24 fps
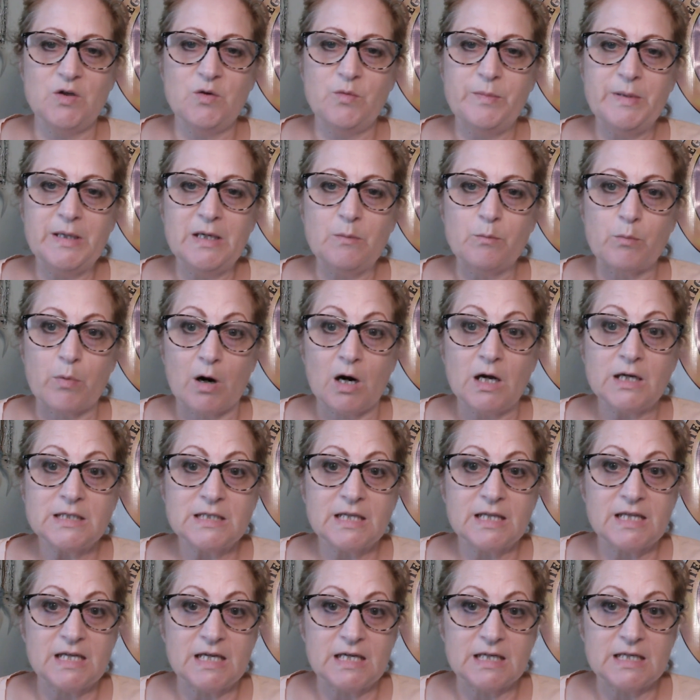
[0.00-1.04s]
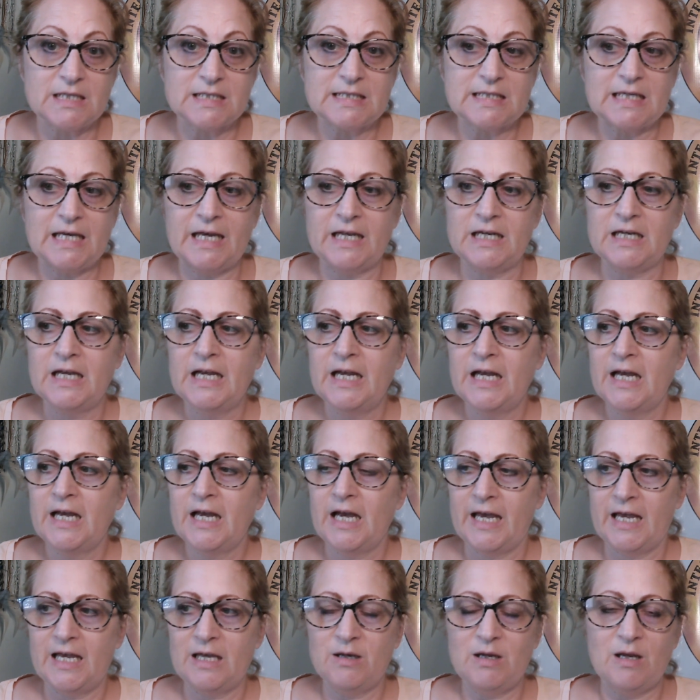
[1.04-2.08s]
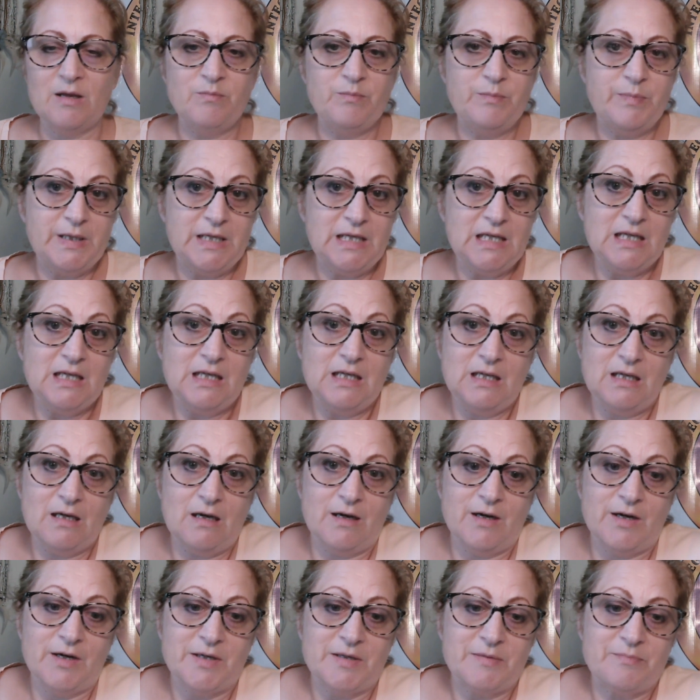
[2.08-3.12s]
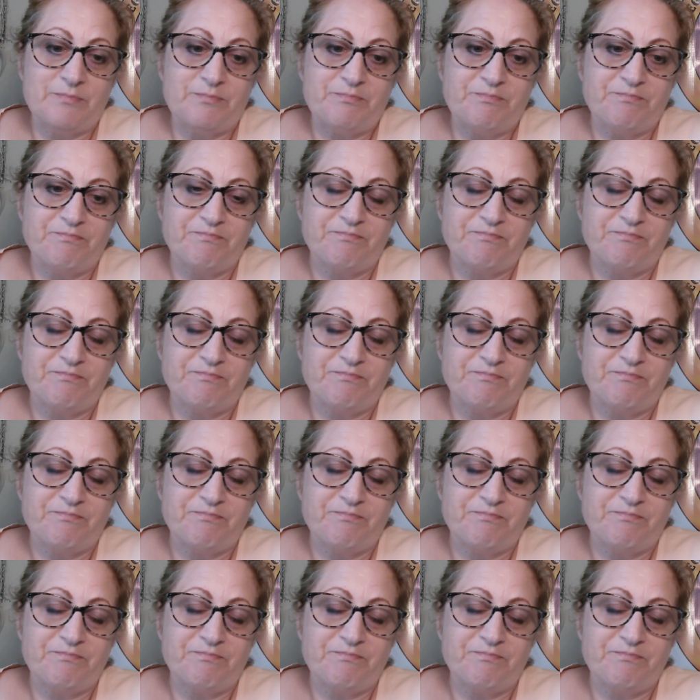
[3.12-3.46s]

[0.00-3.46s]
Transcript: you being brought to things and and, and being. Um,